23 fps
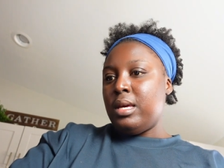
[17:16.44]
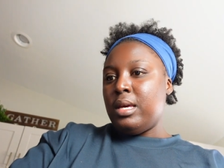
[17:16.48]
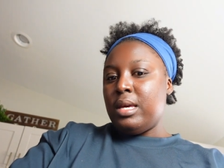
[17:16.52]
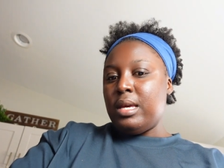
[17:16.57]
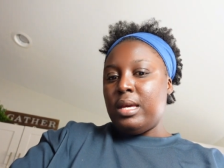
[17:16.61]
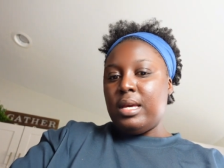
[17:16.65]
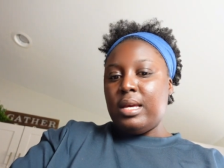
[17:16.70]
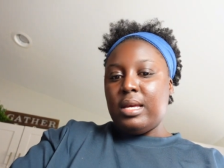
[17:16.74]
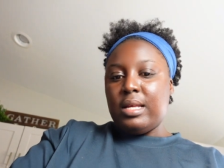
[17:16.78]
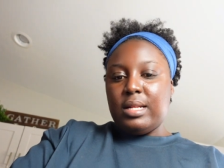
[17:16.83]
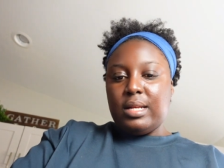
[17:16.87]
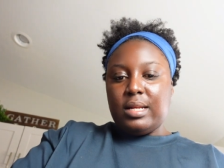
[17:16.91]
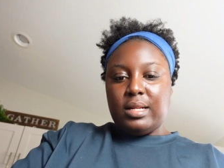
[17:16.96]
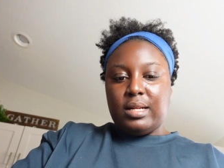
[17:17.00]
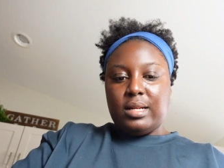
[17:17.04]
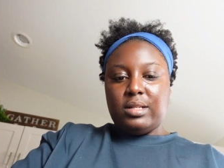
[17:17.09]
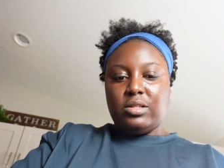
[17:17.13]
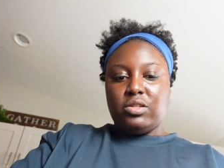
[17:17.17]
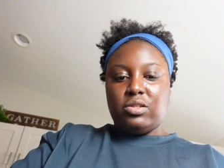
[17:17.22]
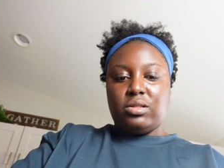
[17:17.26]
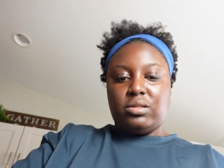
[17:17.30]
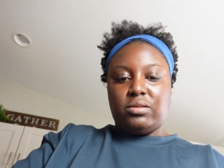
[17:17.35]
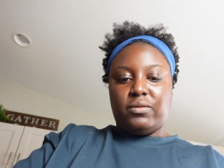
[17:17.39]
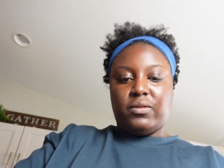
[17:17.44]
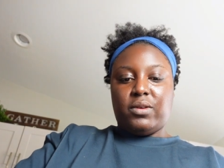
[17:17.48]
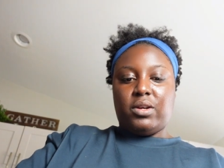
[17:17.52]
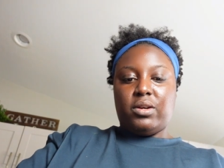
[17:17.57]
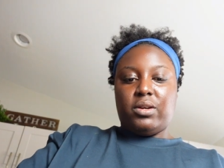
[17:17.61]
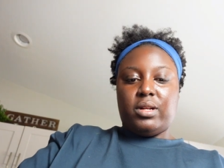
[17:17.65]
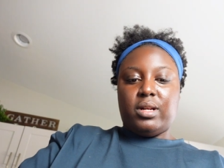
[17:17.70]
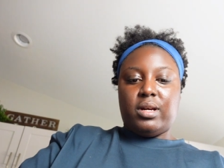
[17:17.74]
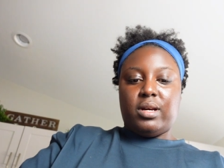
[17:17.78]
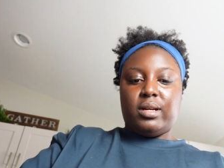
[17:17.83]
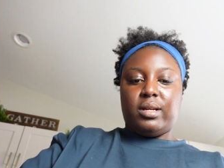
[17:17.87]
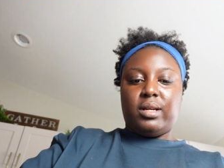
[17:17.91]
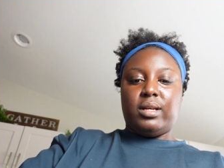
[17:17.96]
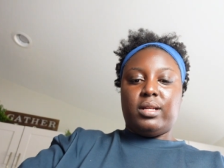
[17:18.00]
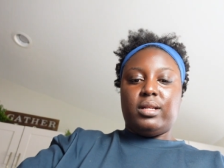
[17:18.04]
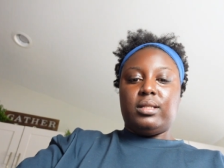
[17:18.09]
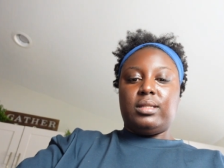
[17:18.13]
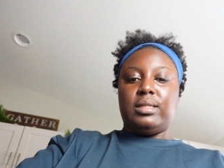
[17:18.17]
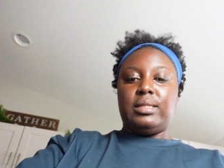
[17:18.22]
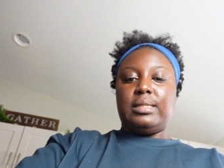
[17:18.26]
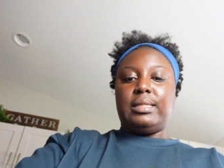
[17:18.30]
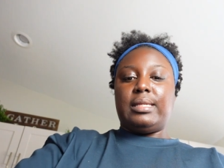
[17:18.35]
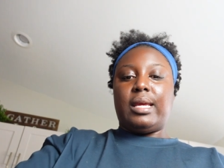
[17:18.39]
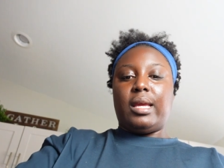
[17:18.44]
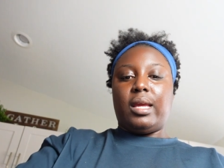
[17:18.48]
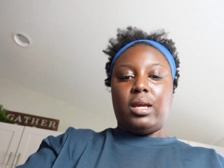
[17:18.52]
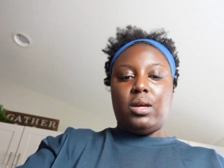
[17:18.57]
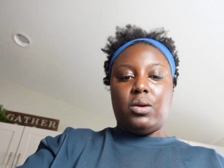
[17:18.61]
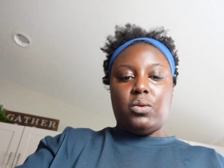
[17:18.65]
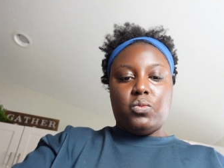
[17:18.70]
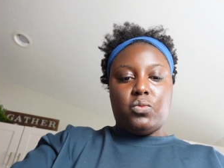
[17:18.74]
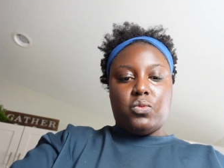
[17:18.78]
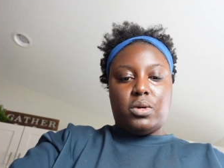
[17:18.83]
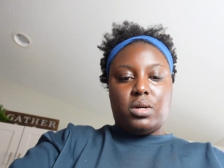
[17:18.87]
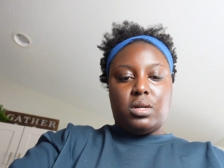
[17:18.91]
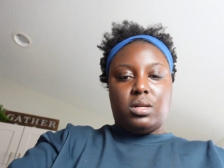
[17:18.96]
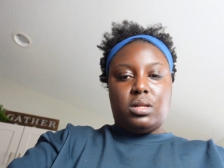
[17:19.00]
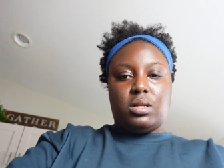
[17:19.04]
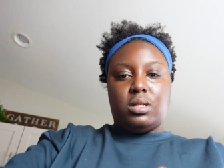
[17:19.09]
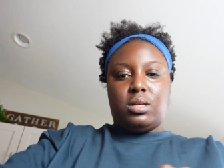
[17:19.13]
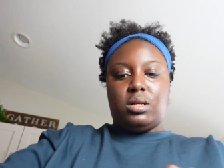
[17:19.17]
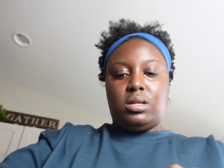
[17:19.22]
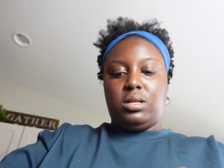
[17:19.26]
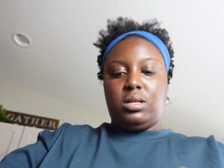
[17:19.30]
and then I just figured I'll get a second one